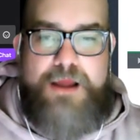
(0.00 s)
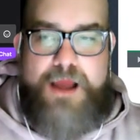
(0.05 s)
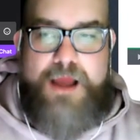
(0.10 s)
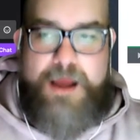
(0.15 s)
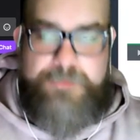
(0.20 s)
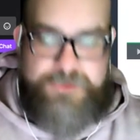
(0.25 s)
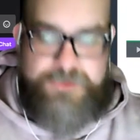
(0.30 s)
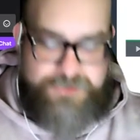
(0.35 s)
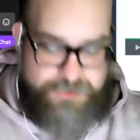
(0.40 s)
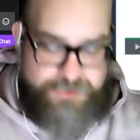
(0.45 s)

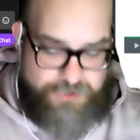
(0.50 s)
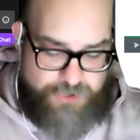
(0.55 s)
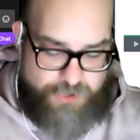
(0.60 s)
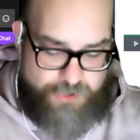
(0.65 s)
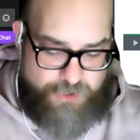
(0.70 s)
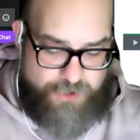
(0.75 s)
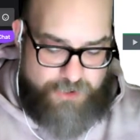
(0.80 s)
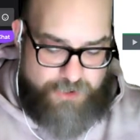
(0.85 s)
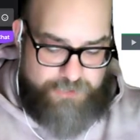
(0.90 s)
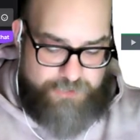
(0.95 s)
I'm just going to
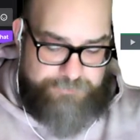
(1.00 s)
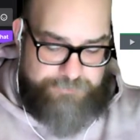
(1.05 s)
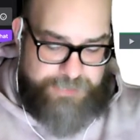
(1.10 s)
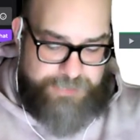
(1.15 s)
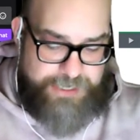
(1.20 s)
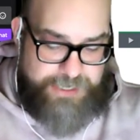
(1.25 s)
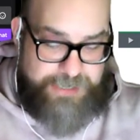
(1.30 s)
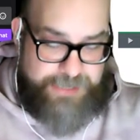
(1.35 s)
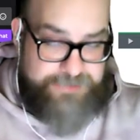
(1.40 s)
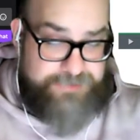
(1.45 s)
call,
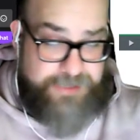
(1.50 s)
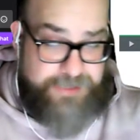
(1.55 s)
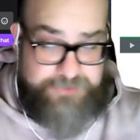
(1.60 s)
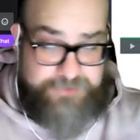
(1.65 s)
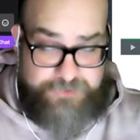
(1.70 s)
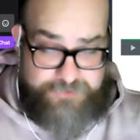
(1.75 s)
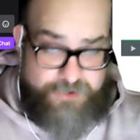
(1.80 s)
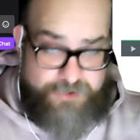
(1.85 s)
and I said this on